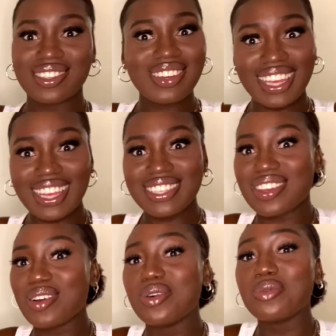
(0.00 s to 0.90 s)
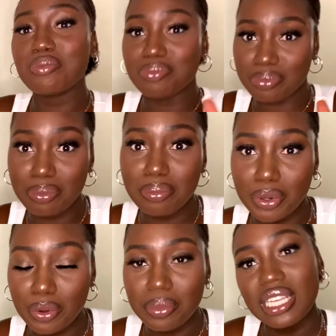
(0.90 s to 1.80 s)
Okay, so
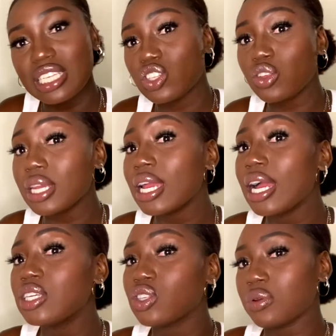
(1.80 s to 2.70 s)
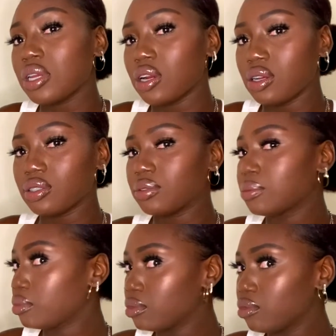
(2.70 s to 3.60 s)
boom, it's 3 guys, 3 girls,
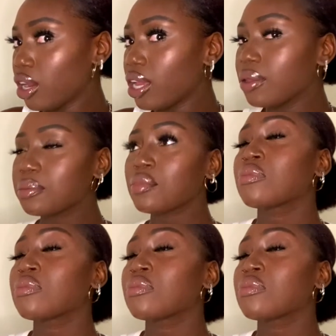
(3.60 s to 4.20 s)
right?